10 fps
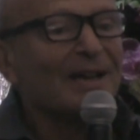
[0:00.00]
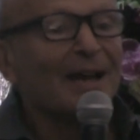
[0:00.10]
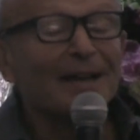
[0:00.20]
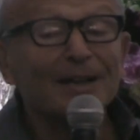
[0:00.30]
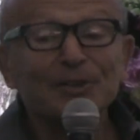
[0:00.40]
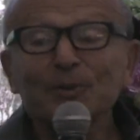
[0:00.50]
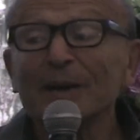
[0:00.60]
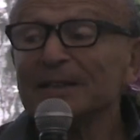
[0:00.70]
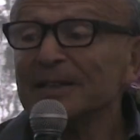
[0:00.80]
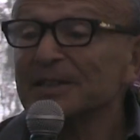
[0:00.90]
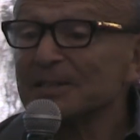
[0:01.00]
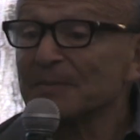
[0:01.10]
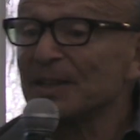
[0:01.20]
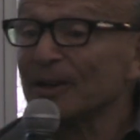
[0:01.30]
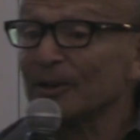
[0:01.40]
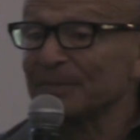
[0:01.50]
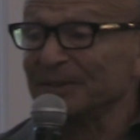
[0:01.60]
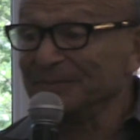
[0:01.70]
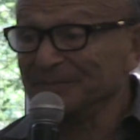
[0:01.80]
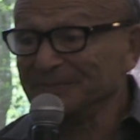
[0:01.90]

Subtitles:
and I knew I needed some therapy.